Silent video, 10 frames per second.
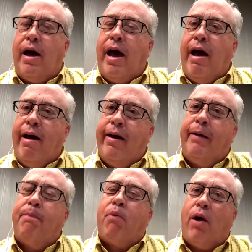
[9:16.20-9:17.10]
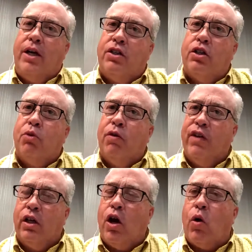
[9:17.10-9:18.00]
ag prices
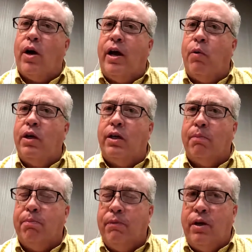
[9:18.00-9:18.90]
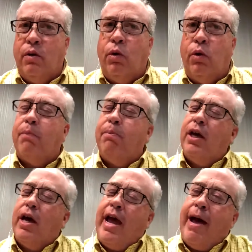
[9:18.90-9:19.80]
moving lower. Now we can
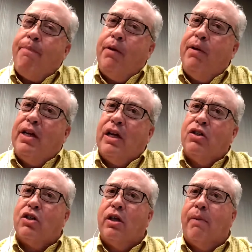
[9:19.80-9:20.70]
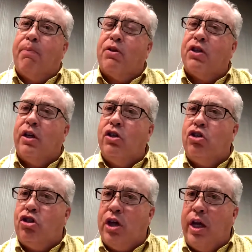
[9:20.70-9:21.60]
be unhappy because the
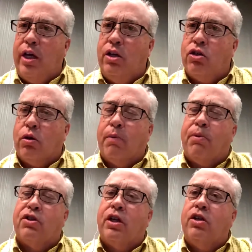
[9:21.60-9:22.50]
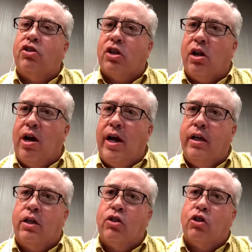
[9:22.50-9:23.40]
percentage change or the percentage decline
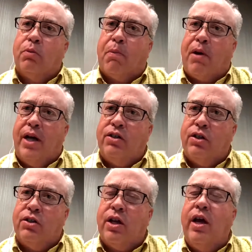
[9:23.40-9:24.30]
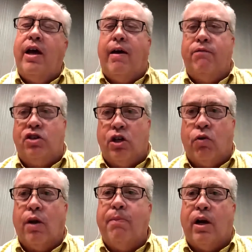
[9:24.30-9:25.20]
in consumer prices have
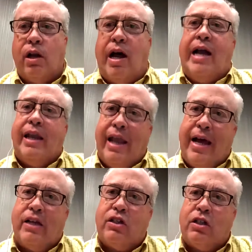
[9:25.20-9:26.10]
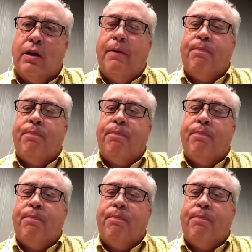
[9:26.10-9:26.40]
generally been a lot less